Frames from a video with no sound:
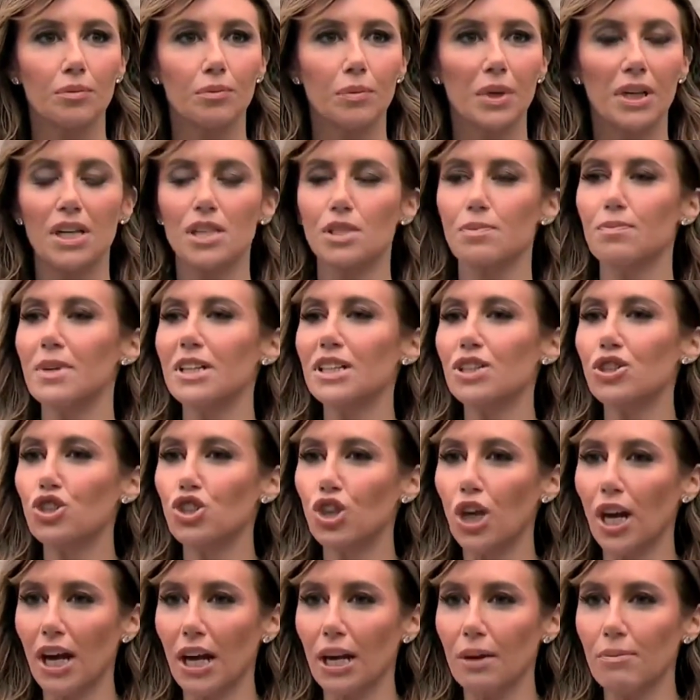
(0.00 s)
Because Miss
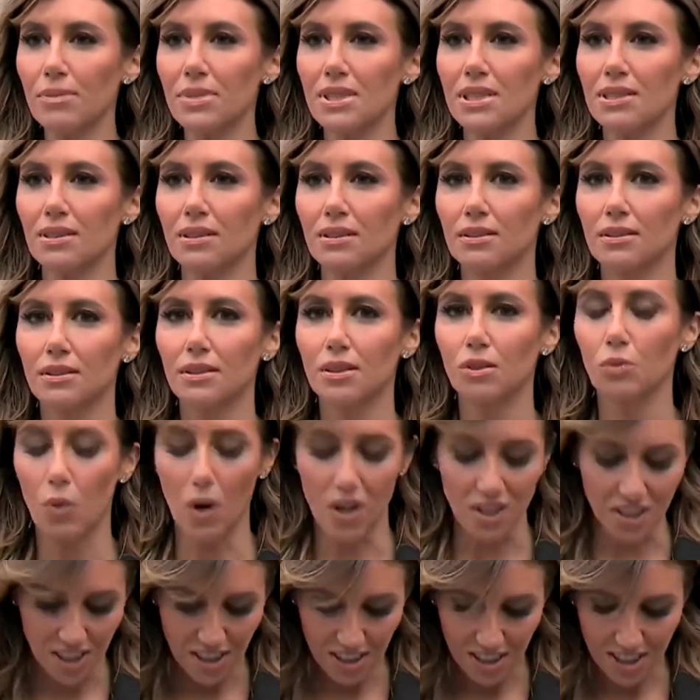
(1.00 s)
James
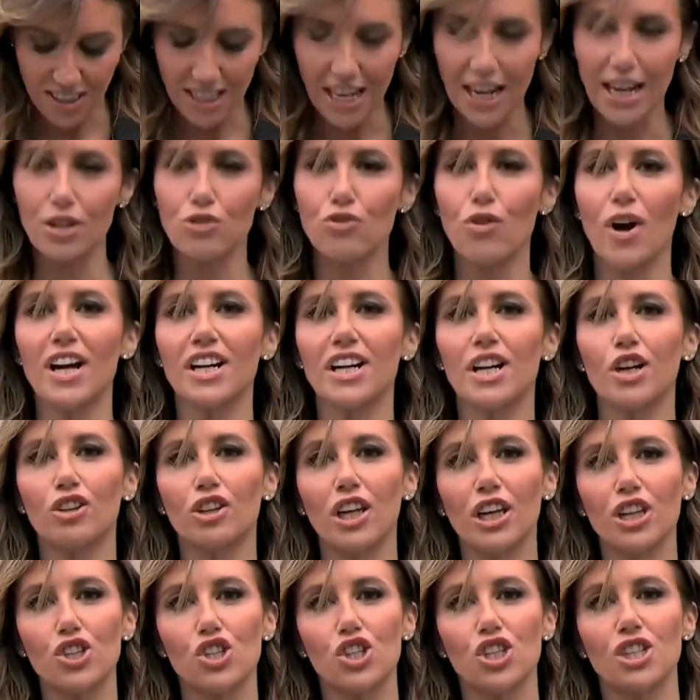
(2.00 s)
wants to stand right here
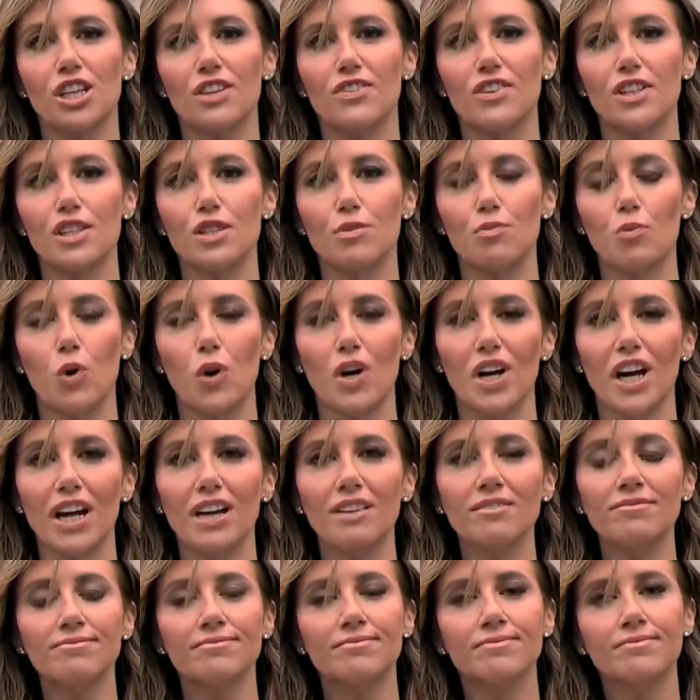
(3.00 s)
like she did this
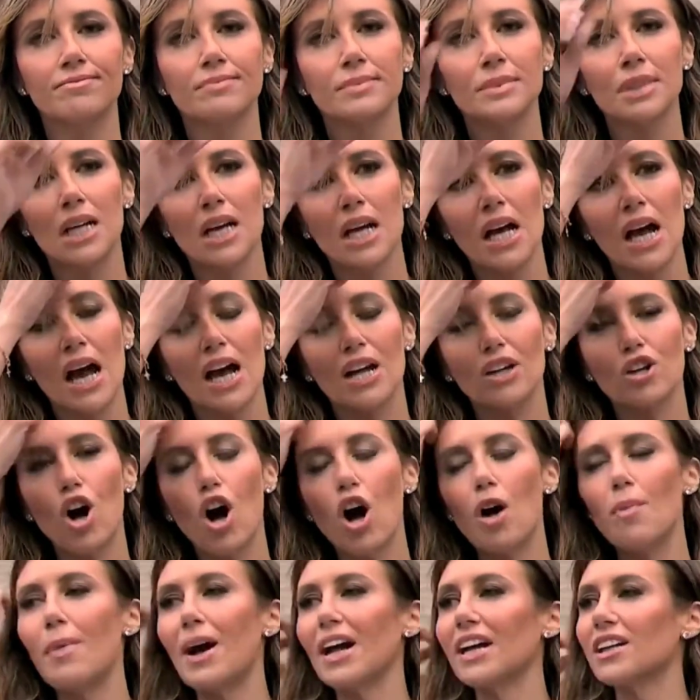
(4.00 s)
morning and
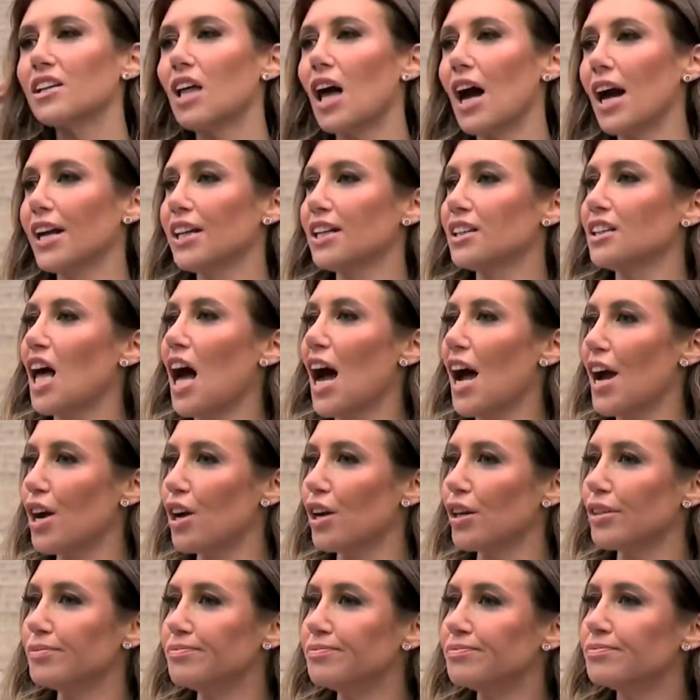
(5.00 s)
call my client a
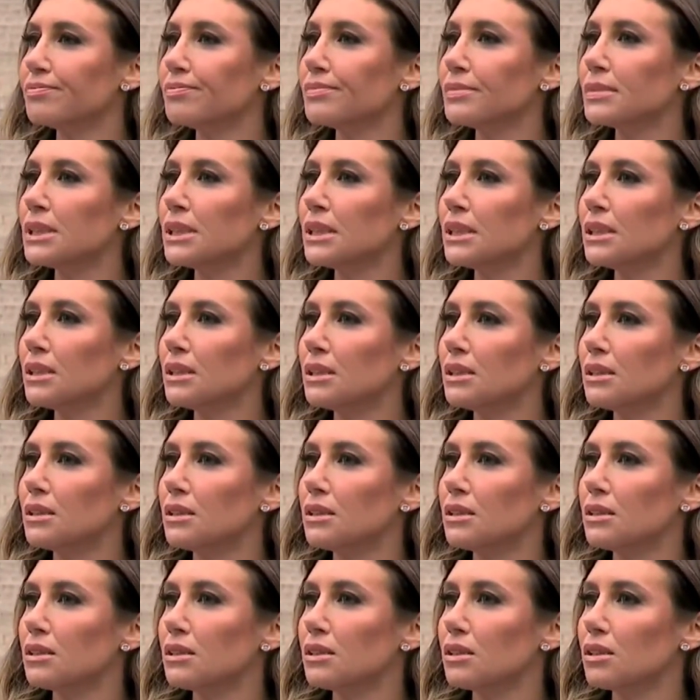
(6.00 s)
liar,
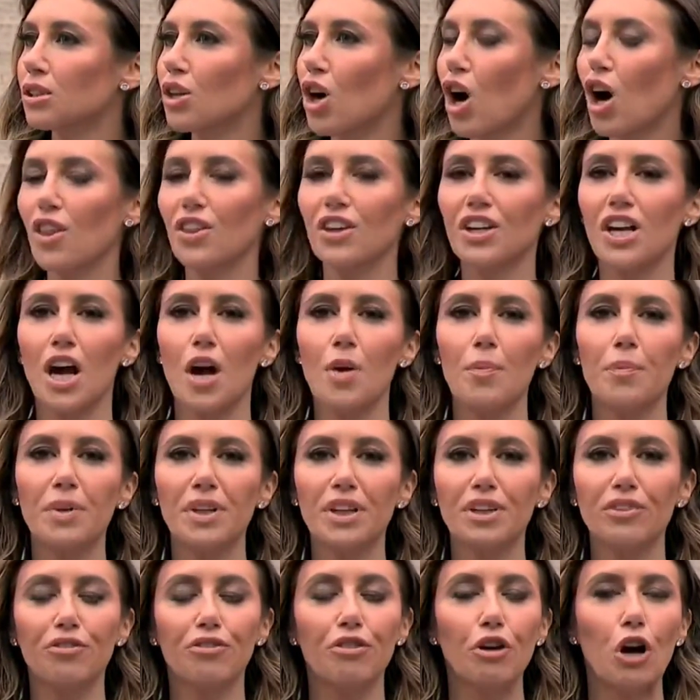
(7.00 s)
call the
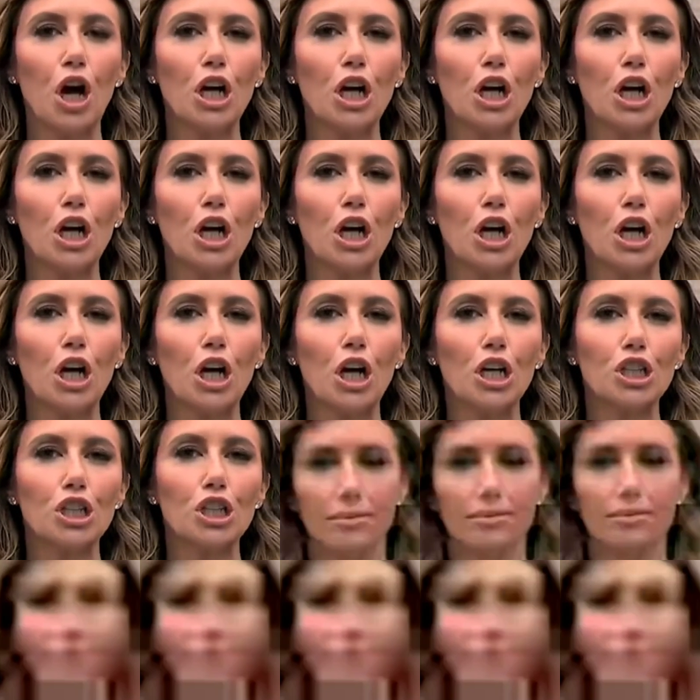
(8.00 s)
company
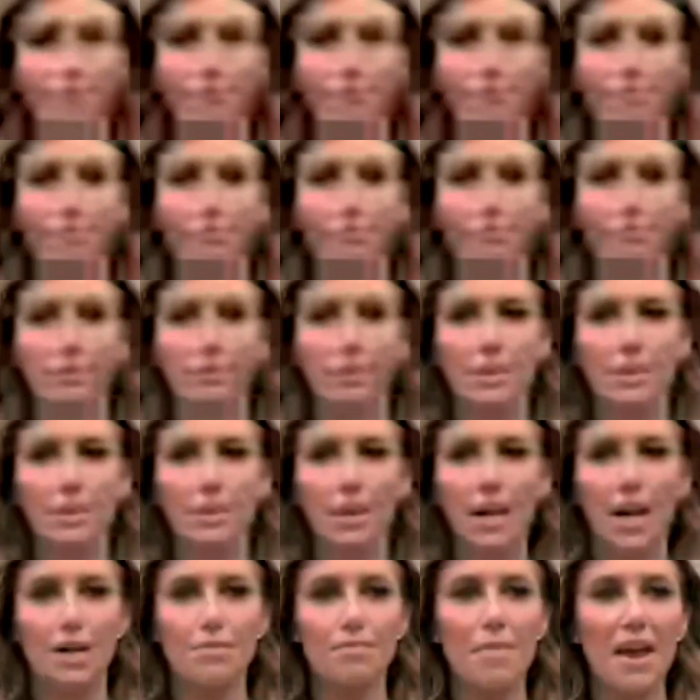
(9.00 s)
fraudulent,
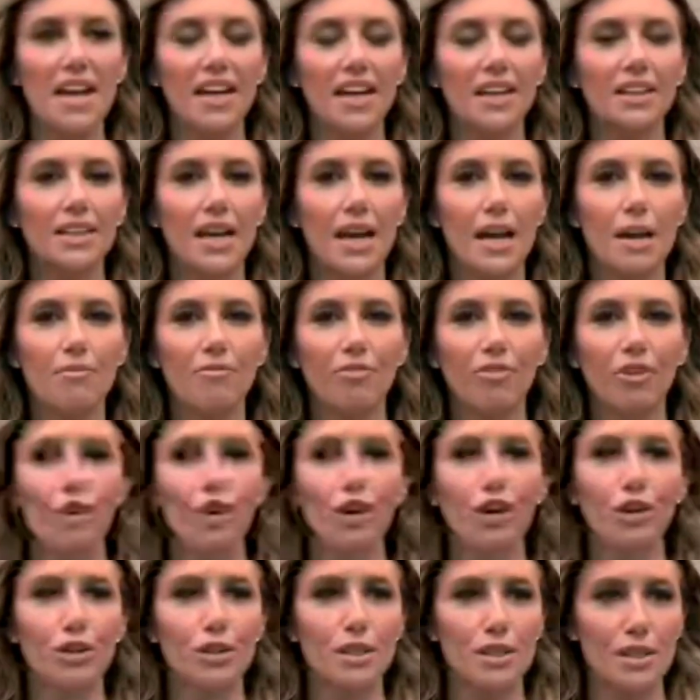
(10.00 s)
and make a name for
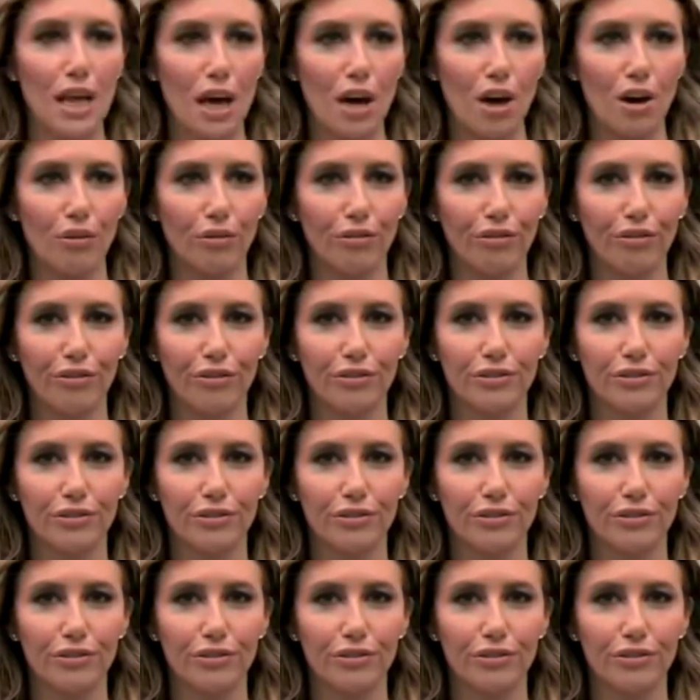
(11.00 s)
herself.